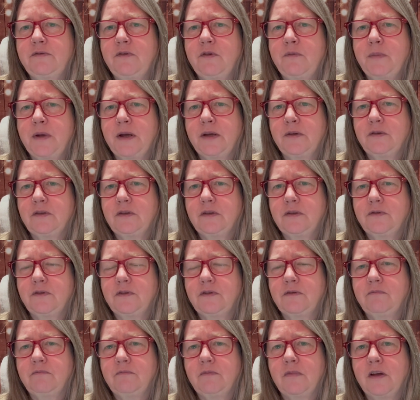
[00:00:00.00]
amount
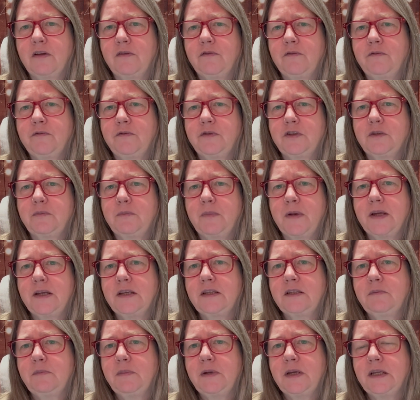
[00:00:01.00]
of
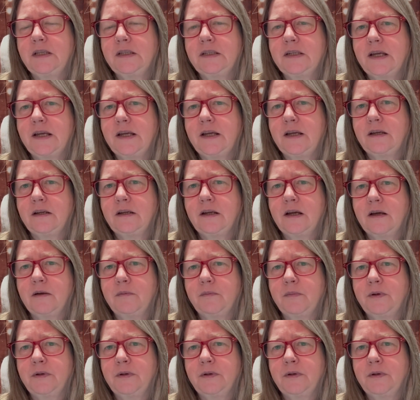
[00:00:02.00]
space being taken up.